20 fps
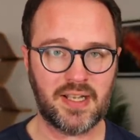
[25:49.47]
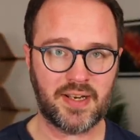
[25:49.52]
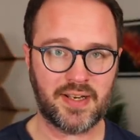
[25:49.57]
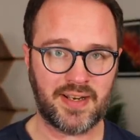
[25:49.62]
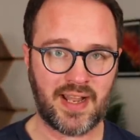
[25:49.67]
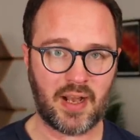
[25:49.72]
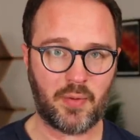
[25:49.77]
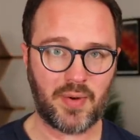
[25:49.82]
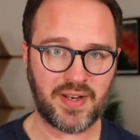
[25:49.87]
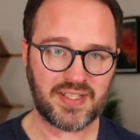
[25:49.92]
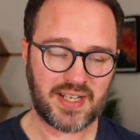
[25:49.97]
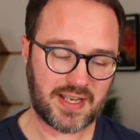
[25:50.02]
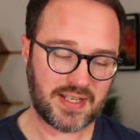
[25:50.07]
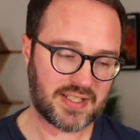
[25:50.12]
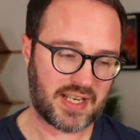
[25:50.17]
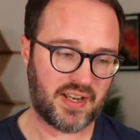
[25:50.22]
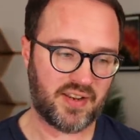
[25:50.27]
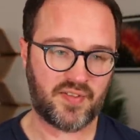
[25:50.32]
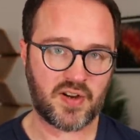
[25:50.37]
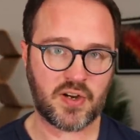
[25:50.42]
NatWest has
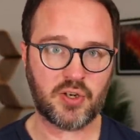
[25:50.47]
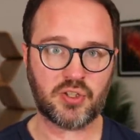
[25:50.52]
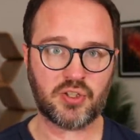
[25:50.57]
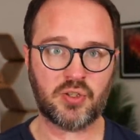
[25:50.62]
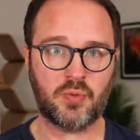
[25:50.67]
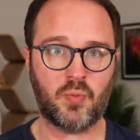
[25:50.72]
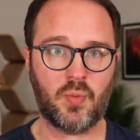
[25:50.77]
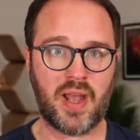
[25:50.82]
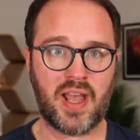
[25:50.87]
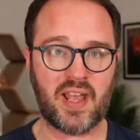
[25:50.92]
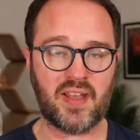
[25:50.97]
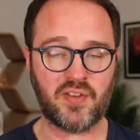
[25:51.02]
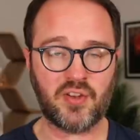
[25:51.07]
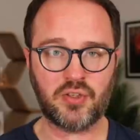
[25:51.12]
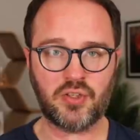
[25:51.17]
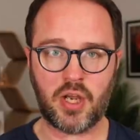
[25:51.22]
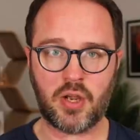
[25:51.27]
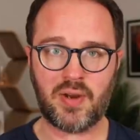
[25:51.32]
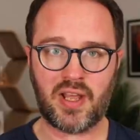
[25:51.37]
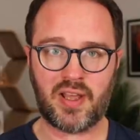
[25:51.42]
a function where if you
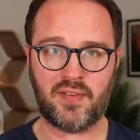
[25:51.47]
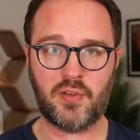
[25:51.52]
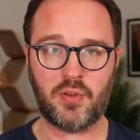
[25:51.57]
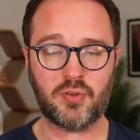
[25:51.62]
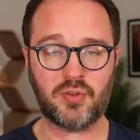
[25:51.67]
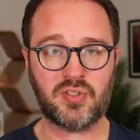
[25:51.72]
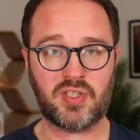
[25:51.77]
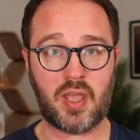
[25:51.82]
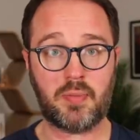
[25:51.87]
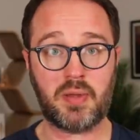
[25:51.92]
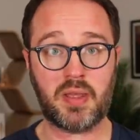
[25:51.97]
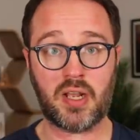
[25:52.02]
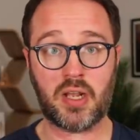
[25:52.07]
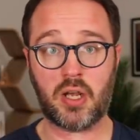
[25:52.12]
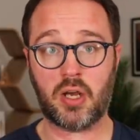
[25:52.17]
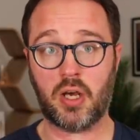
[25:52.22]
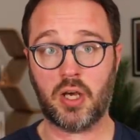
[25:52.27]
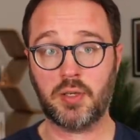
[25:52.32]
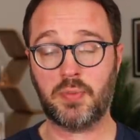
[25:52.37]
don't have your debit card,